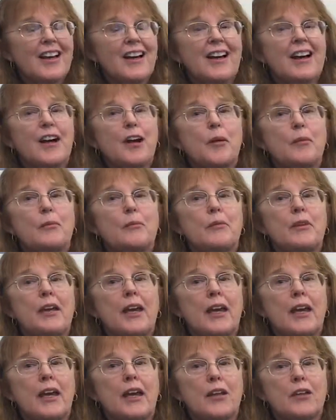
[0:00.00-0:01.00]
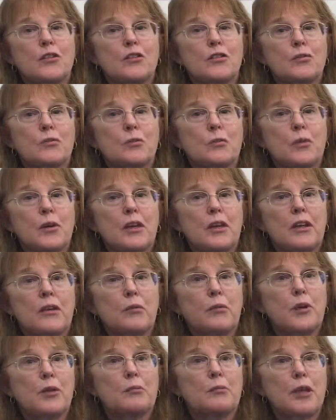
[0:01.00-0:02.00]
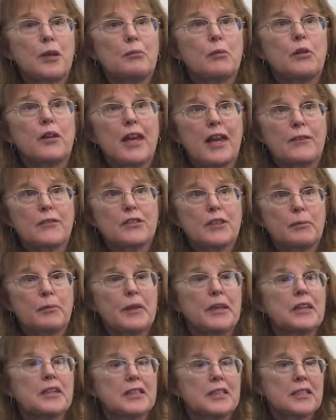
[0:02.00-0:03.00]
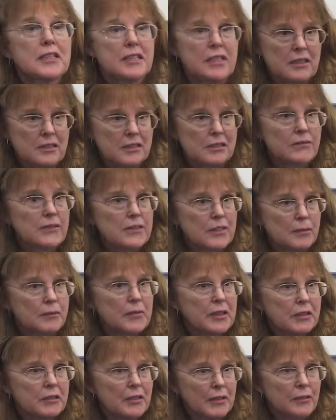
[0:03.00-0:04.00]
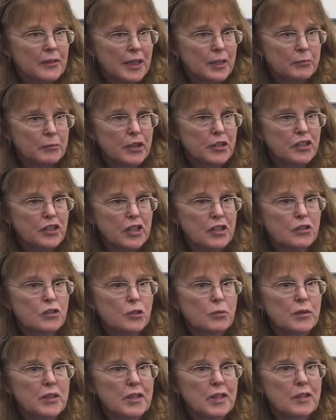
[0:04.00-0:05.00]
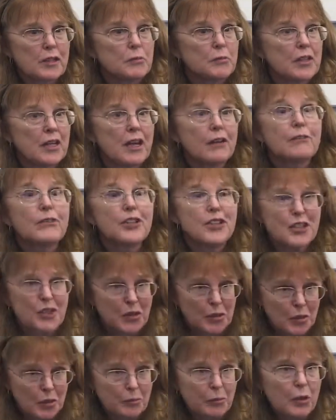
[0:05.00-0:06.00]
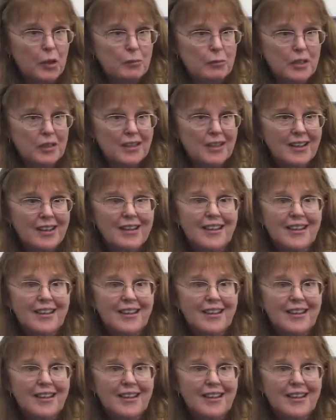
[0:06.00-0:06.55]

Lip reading: And when people have something as extensive as something like breast cancer, we take them to every single appointment.